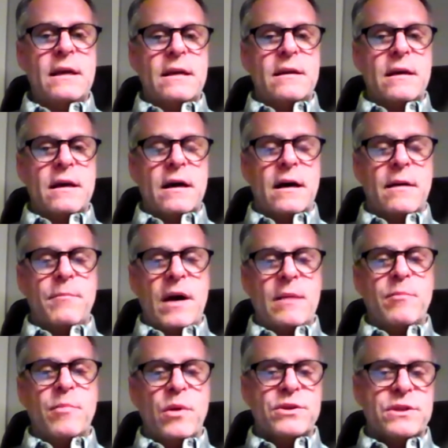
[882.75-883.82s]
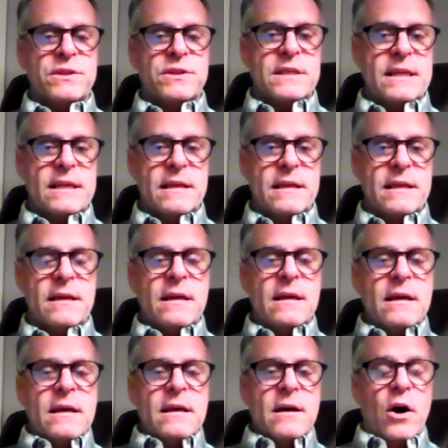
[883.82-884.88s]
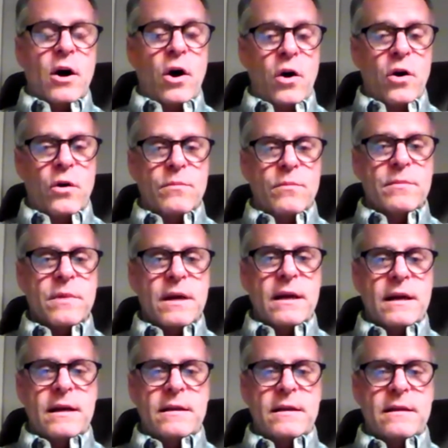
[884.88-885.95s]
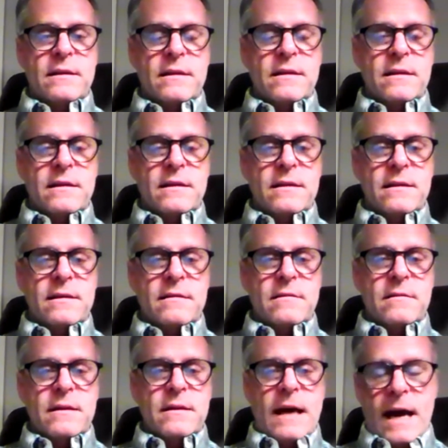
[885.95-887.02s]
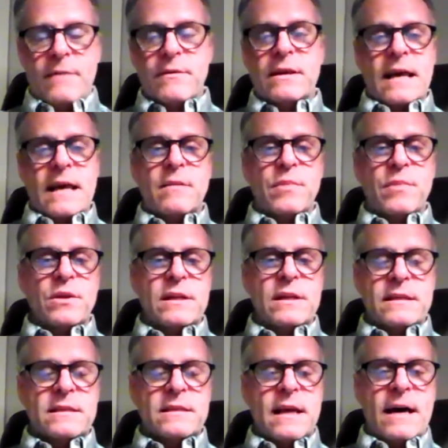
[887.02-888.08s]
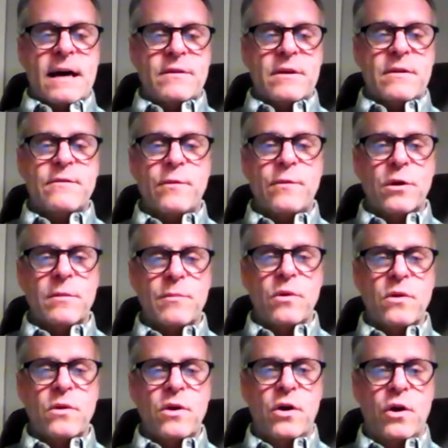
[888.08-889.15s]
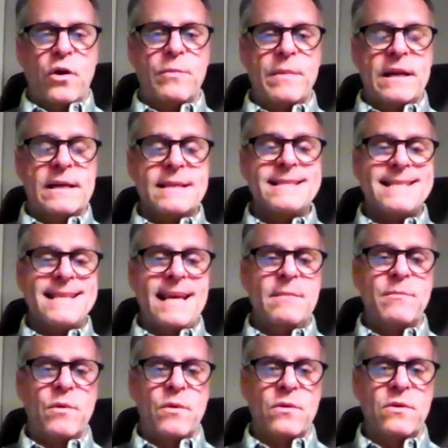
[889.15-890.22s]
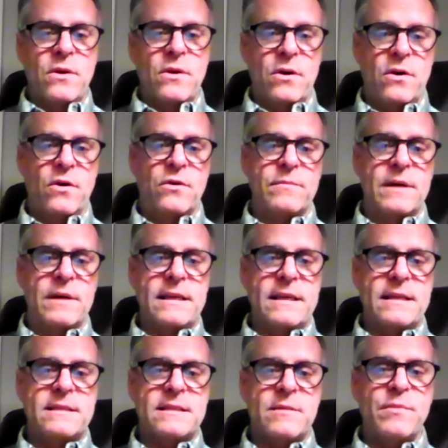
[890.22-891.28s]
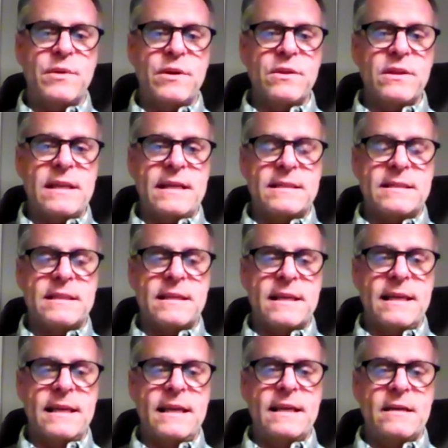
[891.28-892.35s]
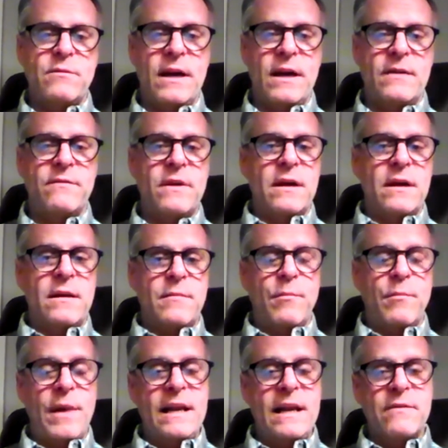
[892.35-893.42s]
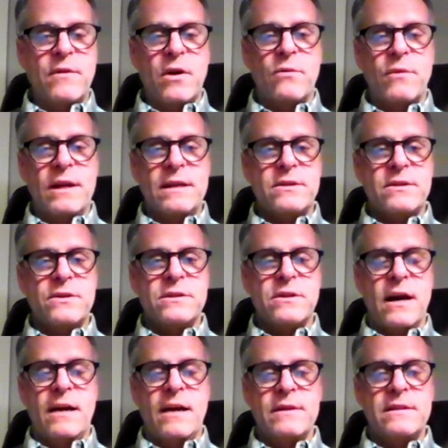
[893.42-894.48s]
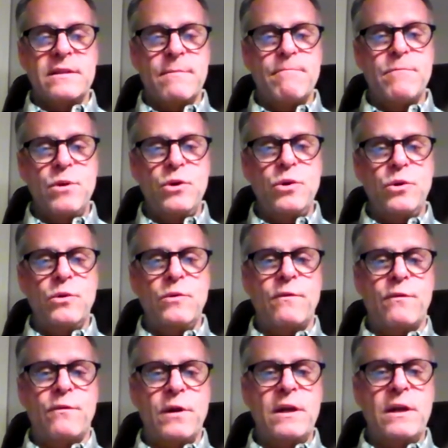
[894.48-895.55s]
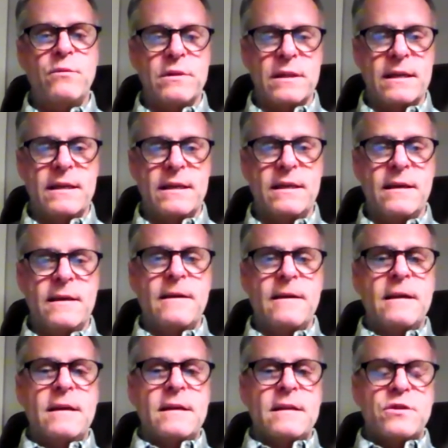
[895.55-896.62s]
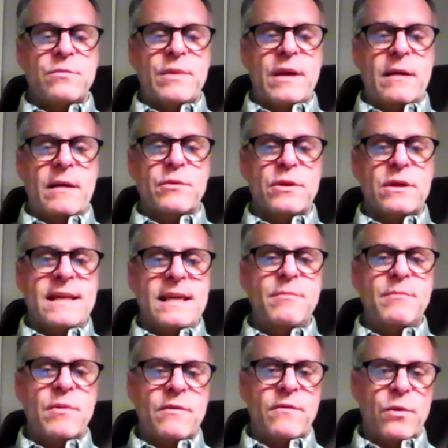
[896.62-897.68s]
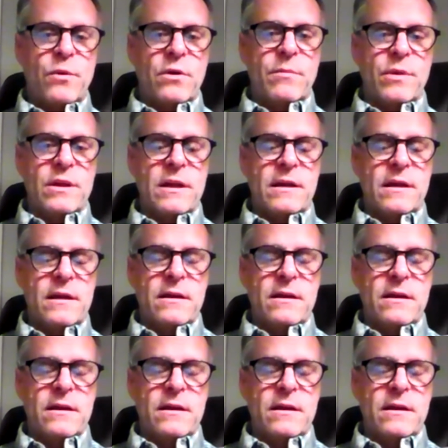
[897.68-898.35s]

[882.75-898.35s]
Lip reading: by purchasing a home and having that ability to have an affordable home and a stable home. And that stability is the key. We have many of our renters are having to move frequently to be able to keep affordably,